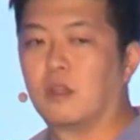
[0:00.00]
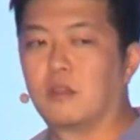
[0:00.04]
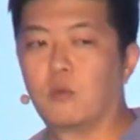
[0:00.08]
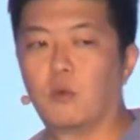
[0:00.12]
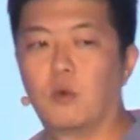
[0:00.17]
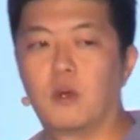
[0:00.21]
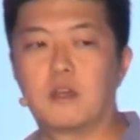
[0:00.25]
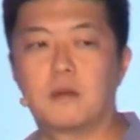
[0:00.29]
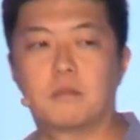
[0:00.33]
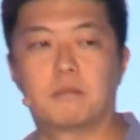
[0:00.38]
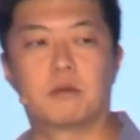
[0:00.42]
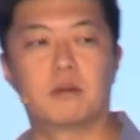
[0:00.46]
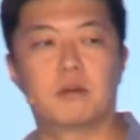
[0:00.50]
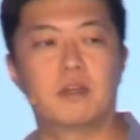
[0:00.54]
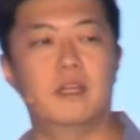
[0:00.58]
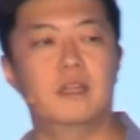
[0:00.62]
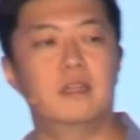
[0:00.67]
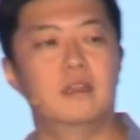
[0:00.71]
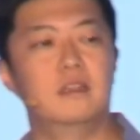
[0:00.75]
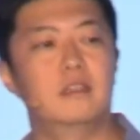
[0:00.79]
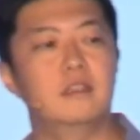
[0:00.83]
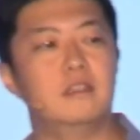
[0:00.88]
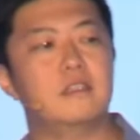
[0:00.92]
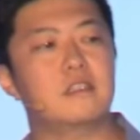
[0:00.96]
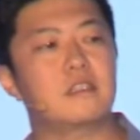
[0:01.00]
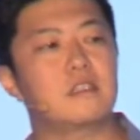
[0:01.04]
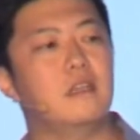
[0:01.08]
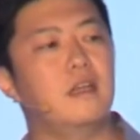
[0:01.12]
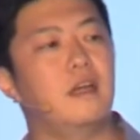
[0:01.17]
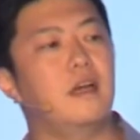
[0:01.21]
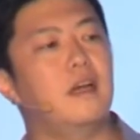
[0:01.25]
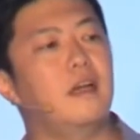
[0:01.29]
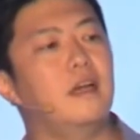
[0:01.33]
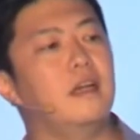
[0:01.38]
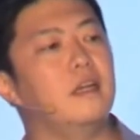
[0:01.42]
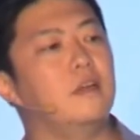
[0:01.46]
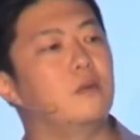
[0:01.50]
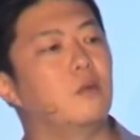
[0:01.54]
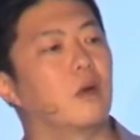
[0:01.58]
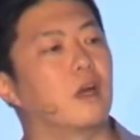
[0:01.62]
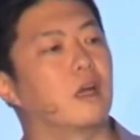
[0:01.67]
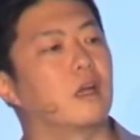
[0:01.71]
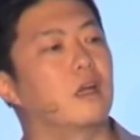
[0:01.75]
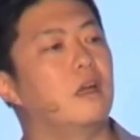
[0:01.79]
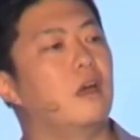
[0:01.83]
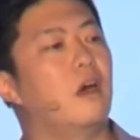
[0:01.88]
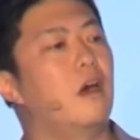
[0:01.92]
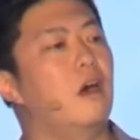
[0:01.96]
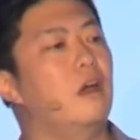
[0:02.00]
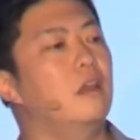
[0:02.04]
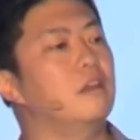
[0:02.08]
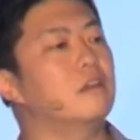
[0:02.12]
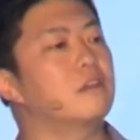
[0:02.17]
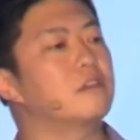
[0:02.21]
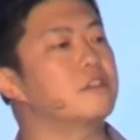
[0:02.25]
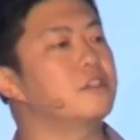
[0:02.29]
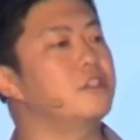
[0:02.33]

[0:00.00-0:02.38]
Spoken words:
what a brand looks like, what colors